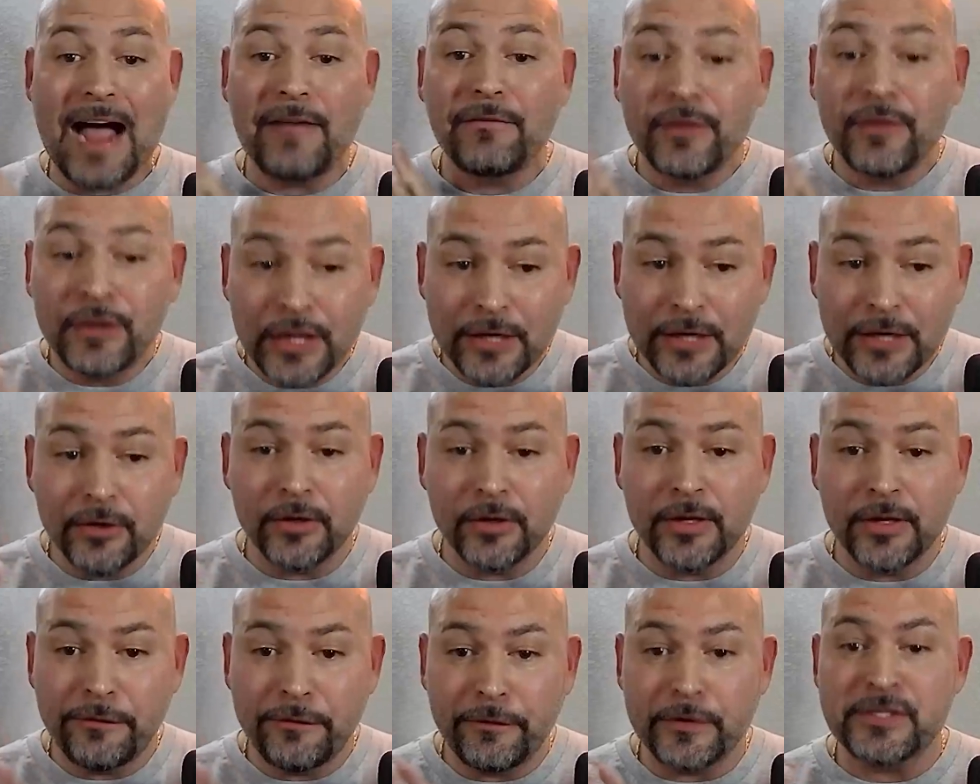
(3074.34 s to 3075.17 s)
I've
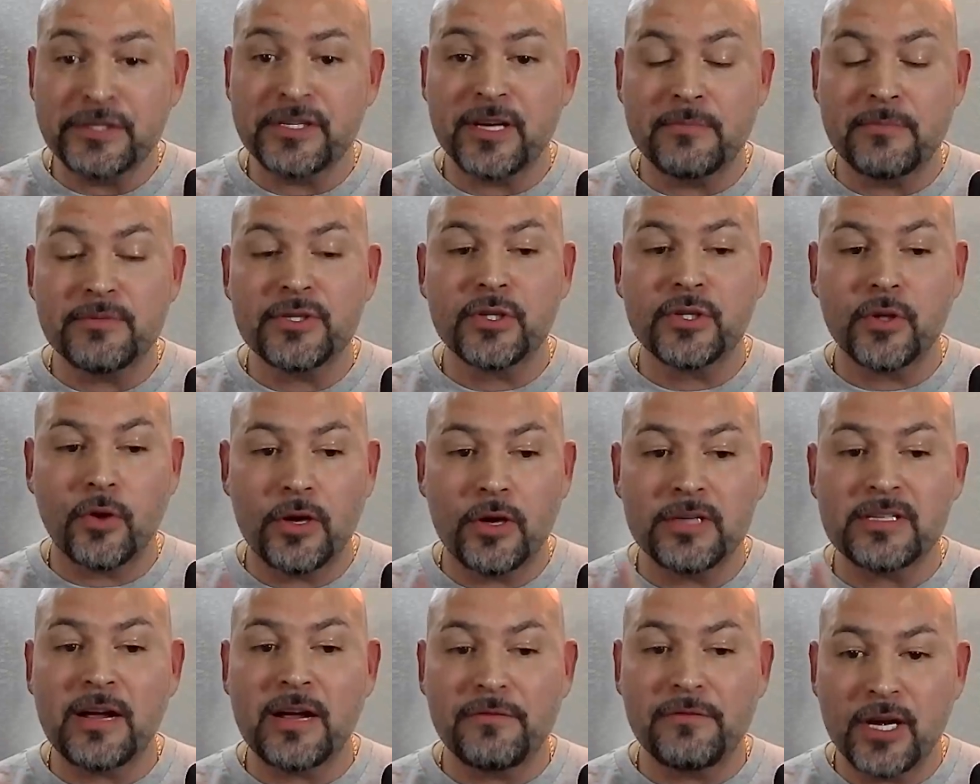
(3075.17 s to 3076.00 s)
literally, for some
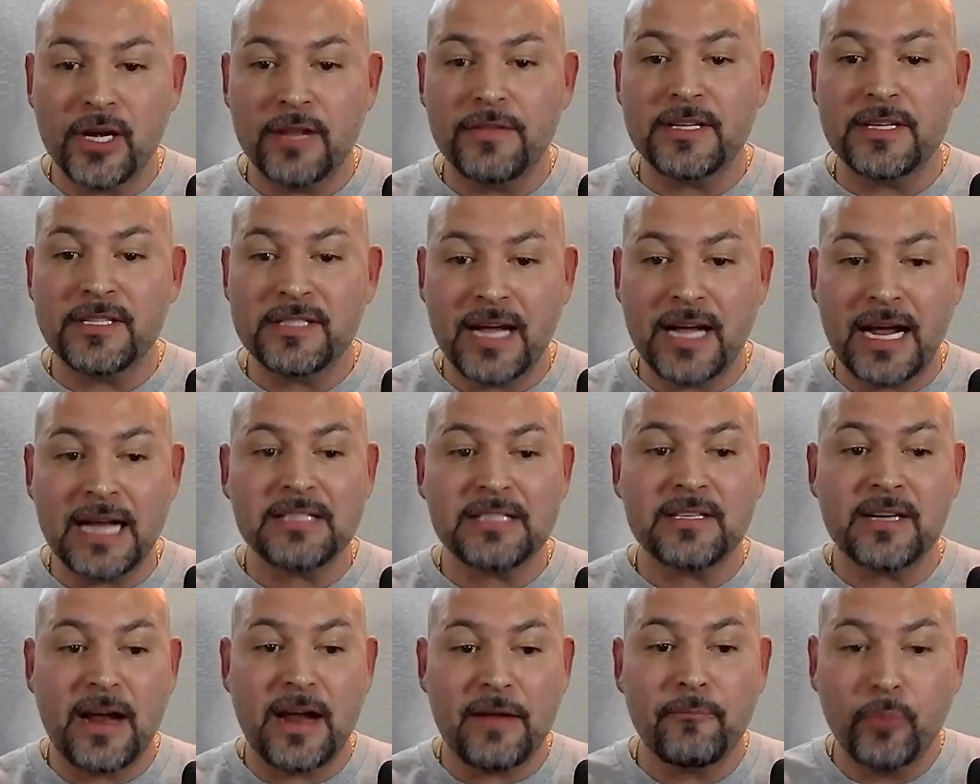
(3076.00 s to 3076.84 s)
stores, I've done the
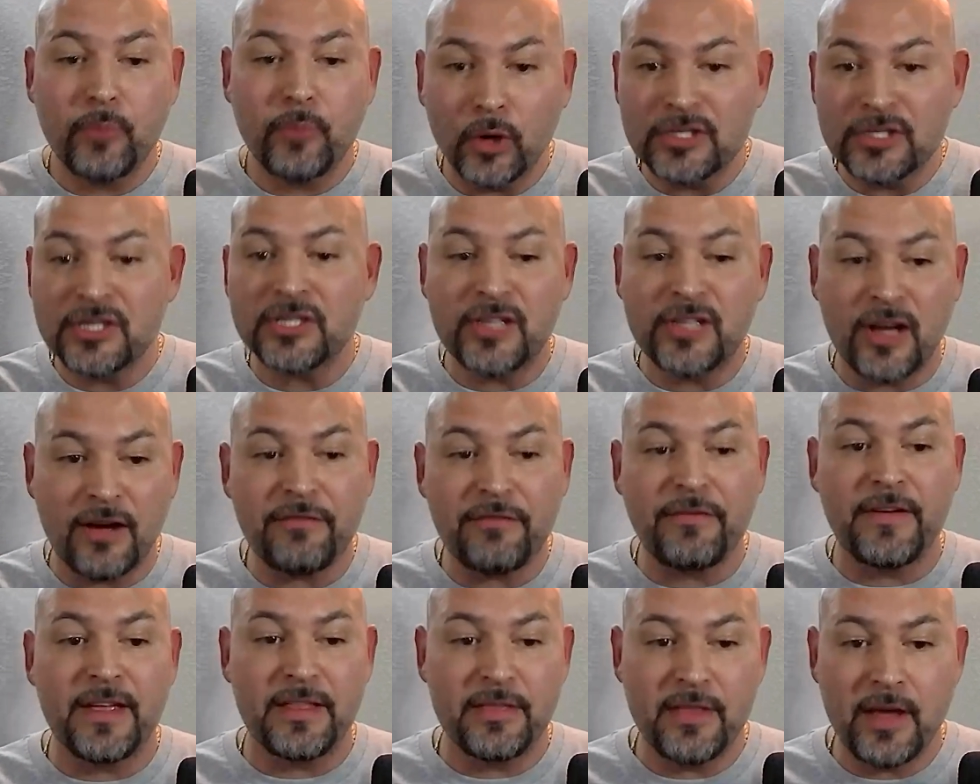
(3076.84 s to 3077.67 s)
test and I put
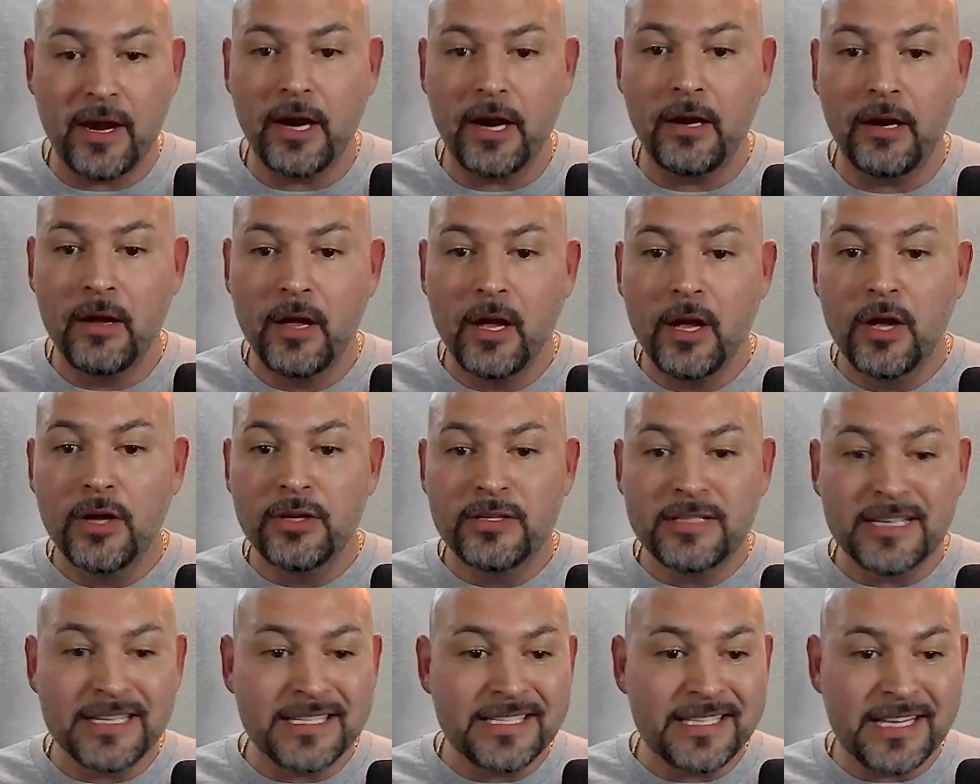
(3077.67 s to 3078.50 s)
stuff in there
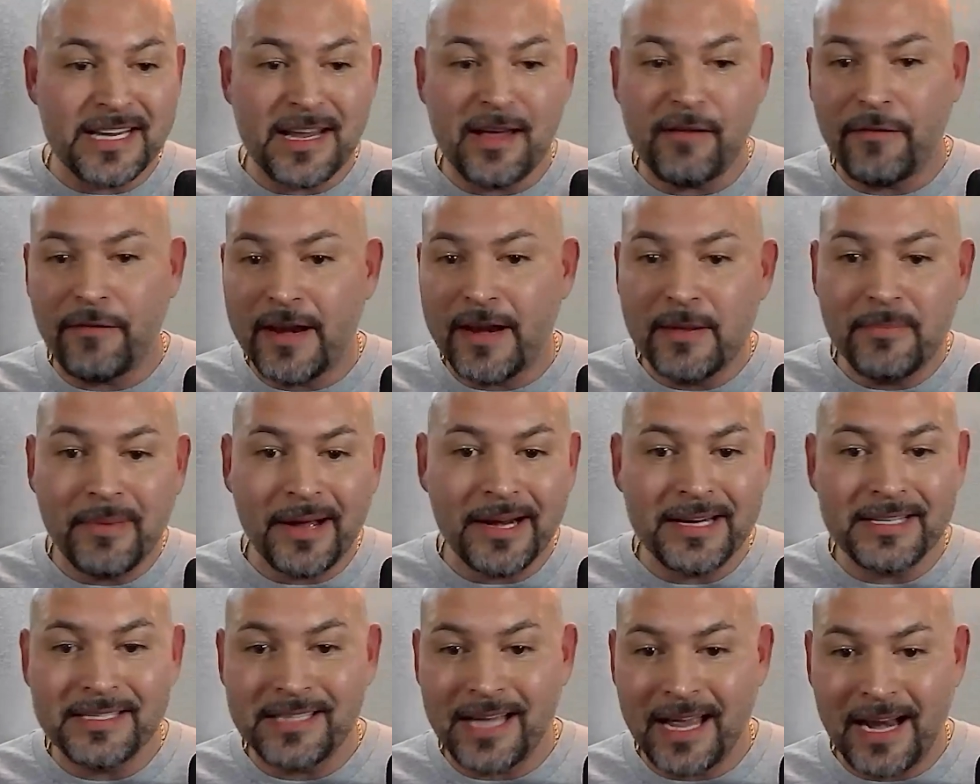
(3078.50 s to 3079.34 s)
to see if
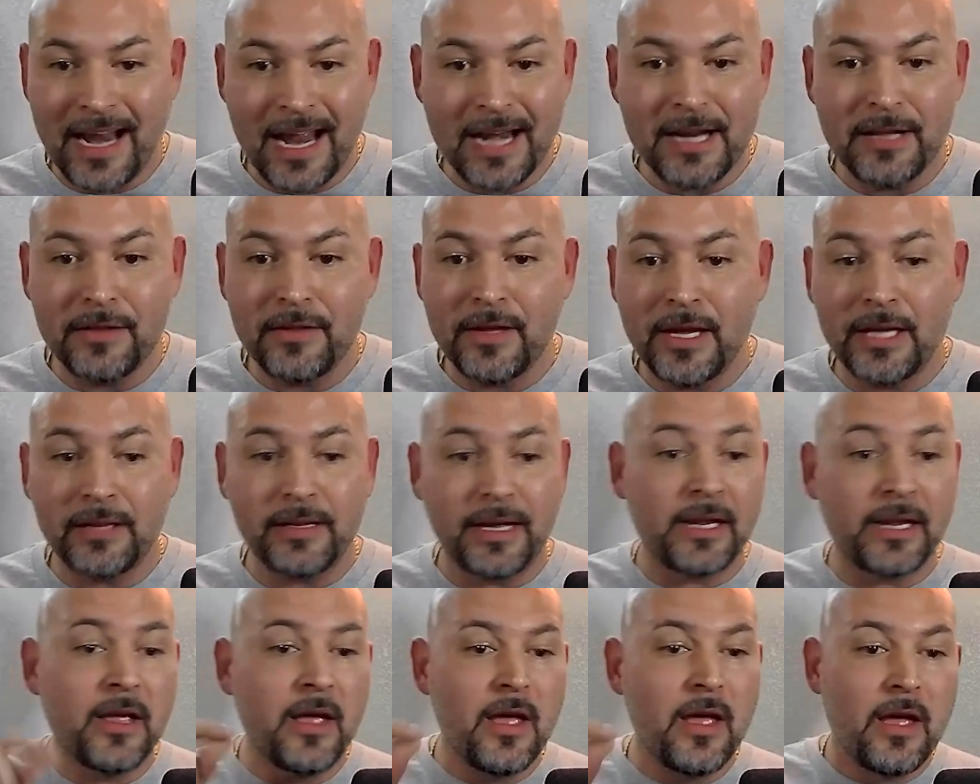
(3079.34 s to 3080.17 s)
anybody said anything
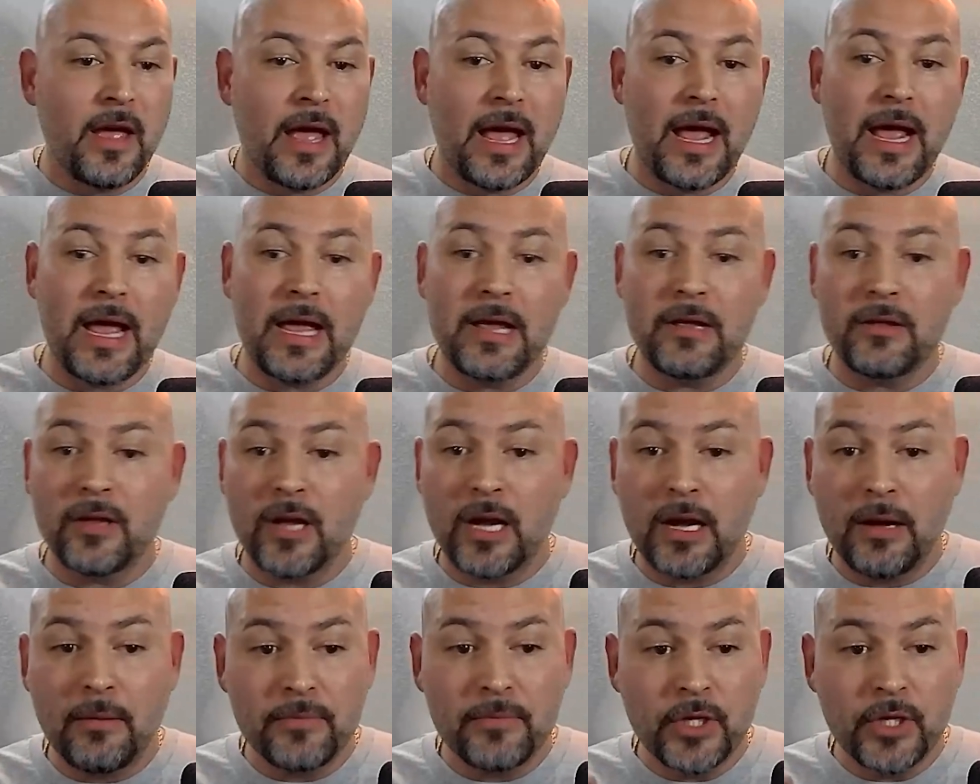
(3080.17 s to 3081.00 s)
like, hey,
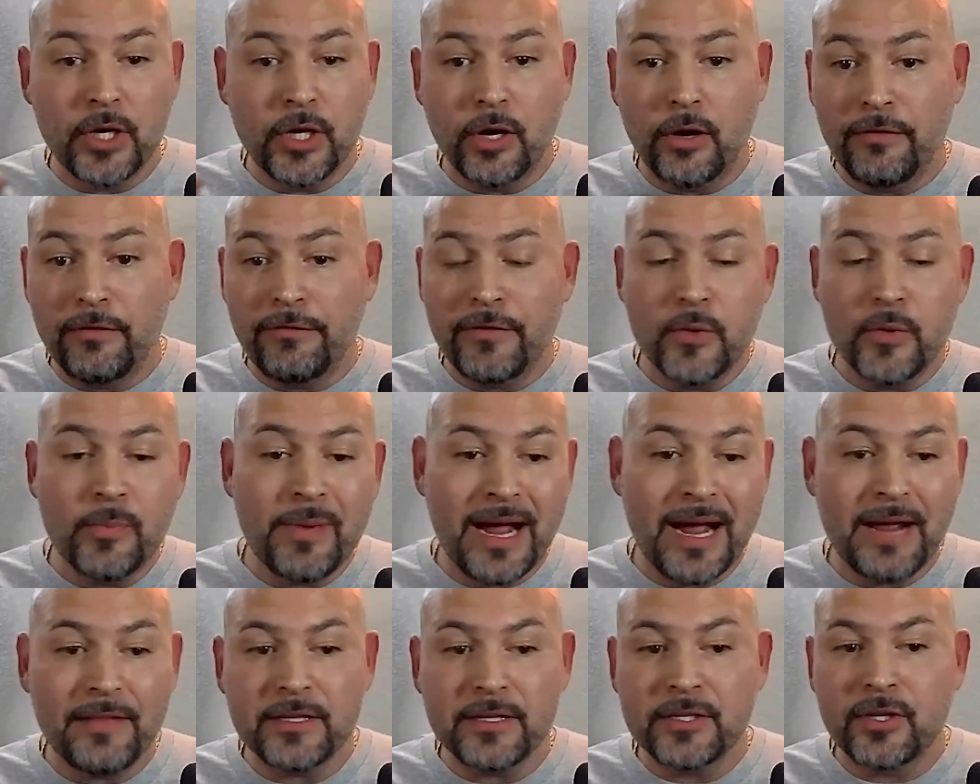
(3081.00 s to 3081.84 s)
if you
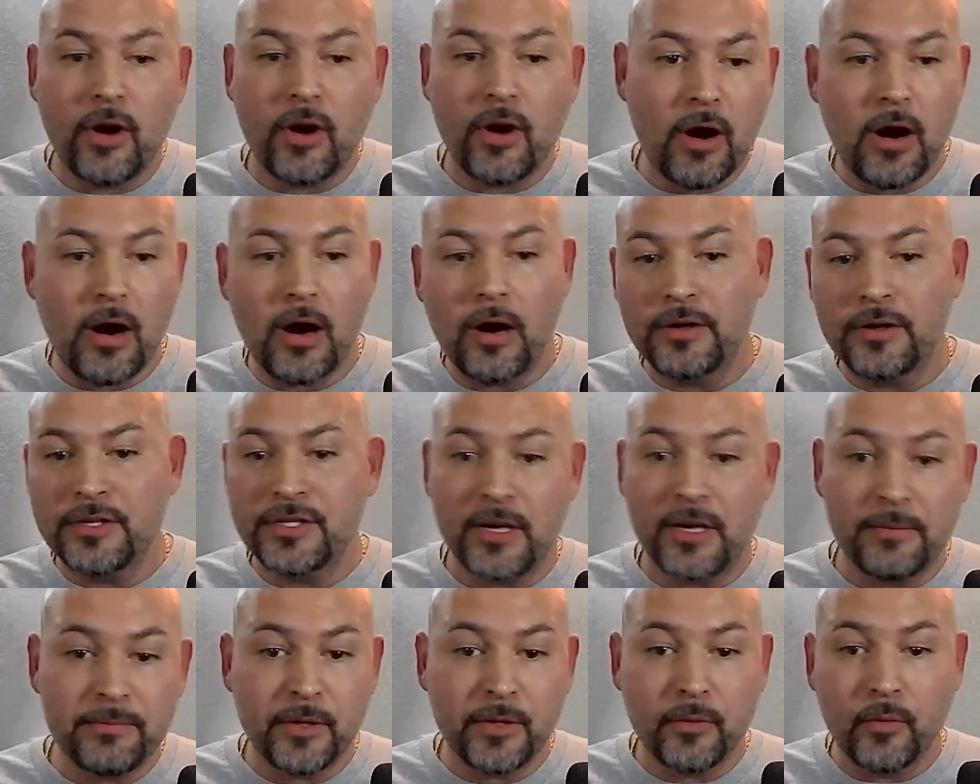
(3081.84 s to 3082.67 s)
buy this car or
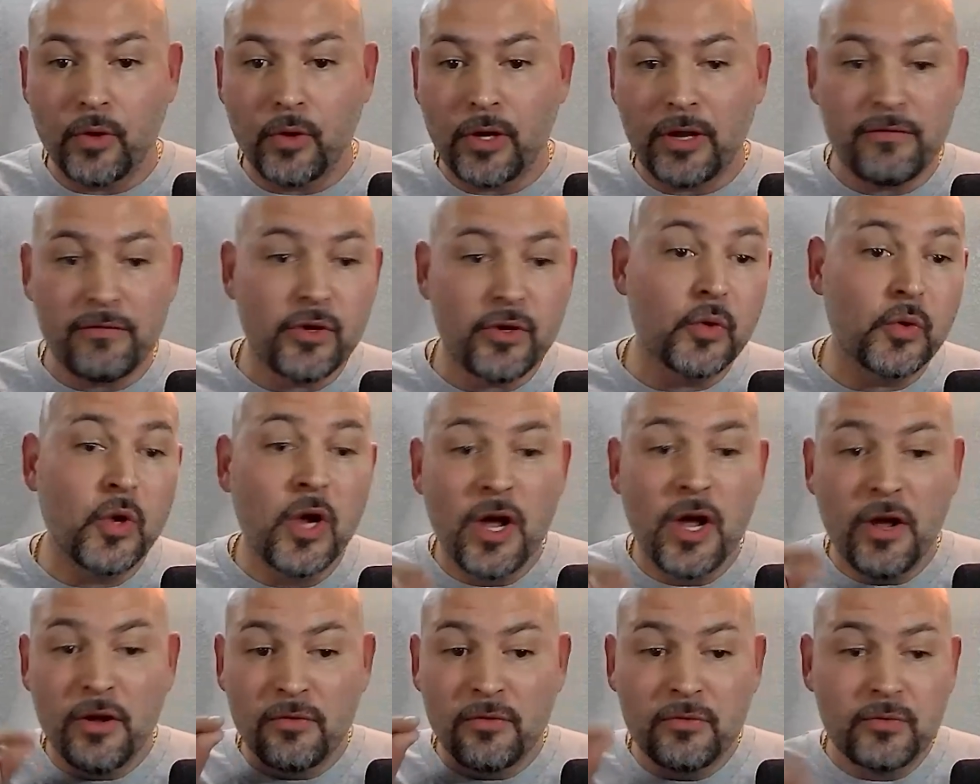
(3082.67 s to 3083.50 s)
something, we'll give
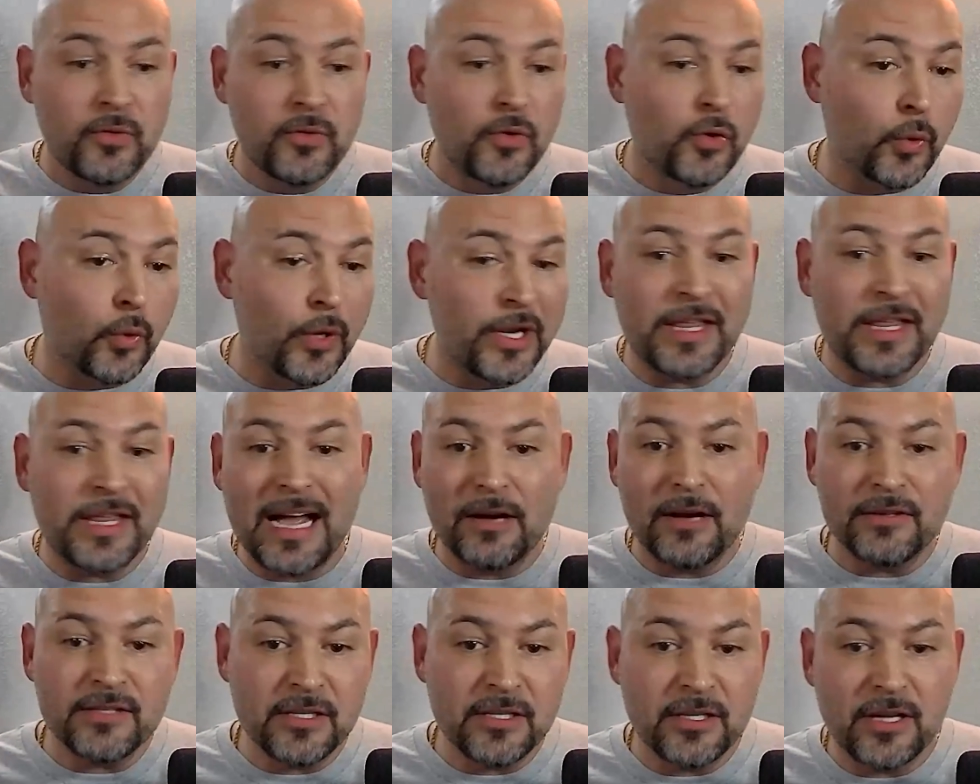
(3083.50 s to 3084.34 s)
you
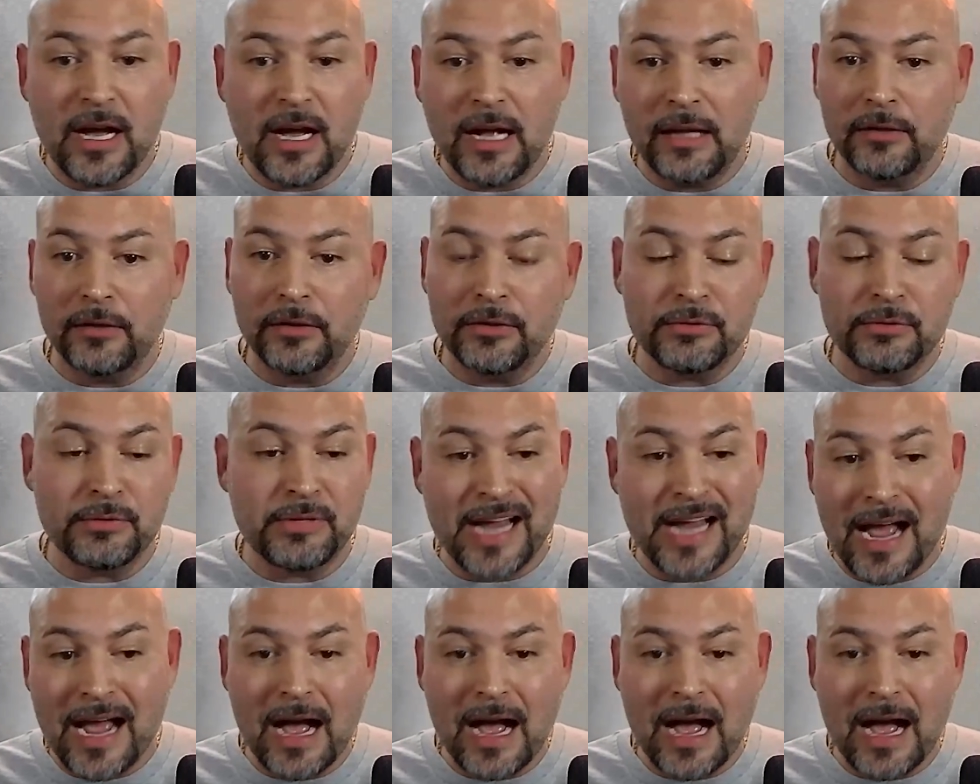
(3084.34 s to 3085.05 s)
$3,000